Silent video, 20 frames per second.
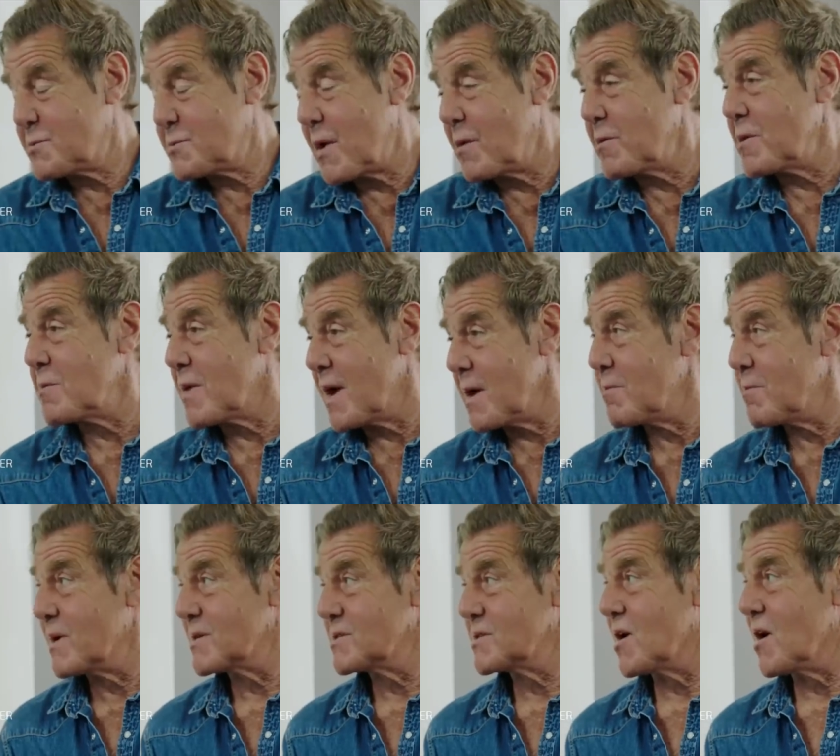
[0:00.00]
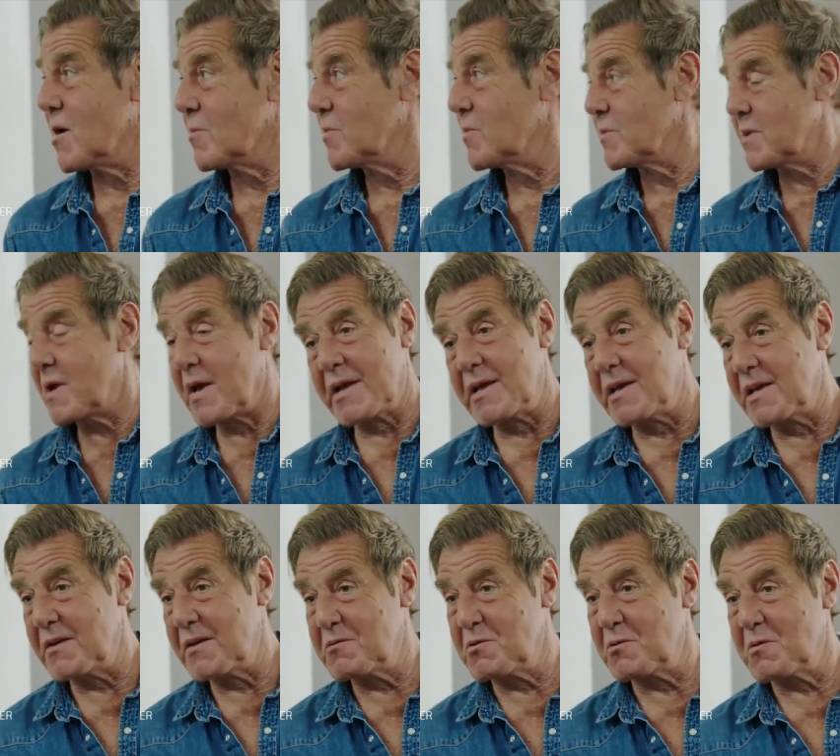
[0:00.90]
probably my best compliment I
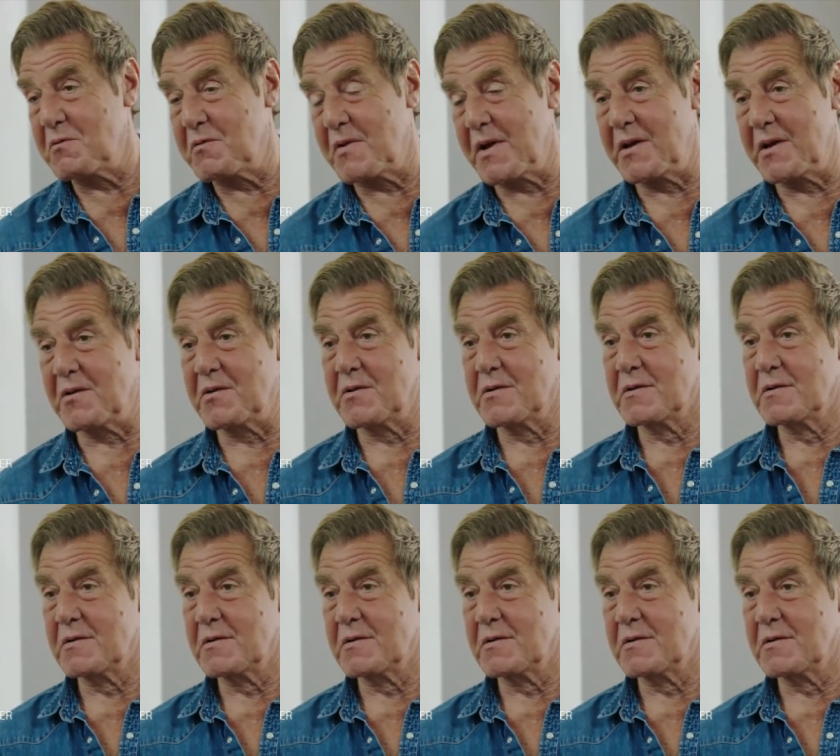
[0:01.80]
can give to a fighter.